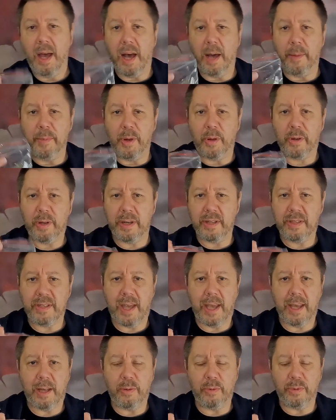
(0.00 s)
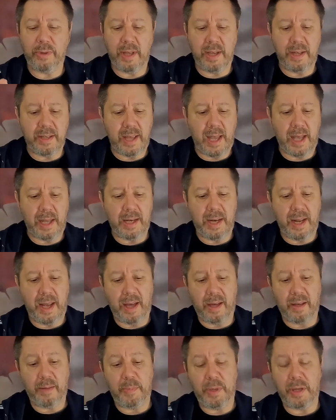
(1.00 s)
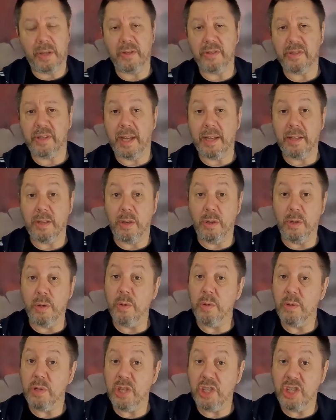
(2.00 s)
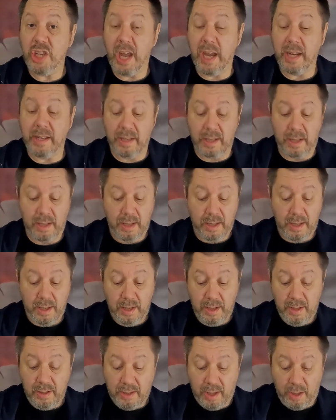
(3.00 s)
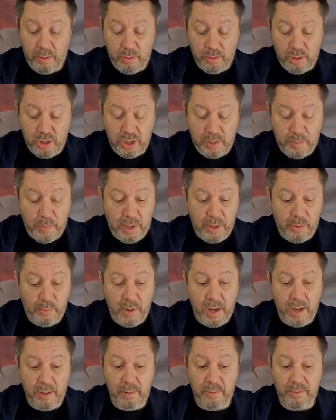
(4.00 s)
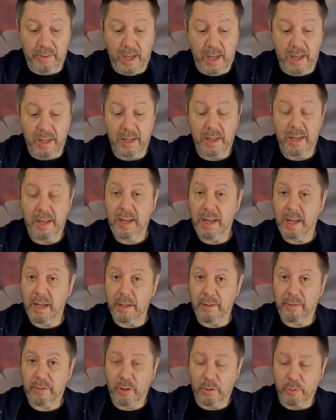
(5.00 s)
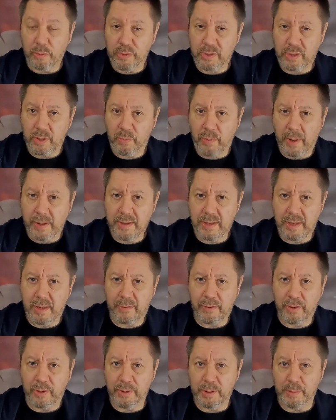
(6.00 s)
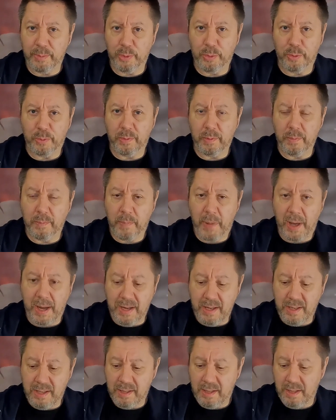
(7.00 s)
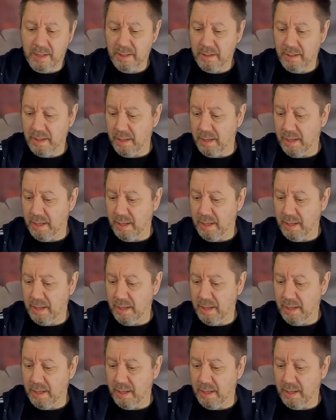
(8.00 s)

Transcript: I'm not going to take all these out now because they do shed, so just be aware of that. And of course once I've got them all based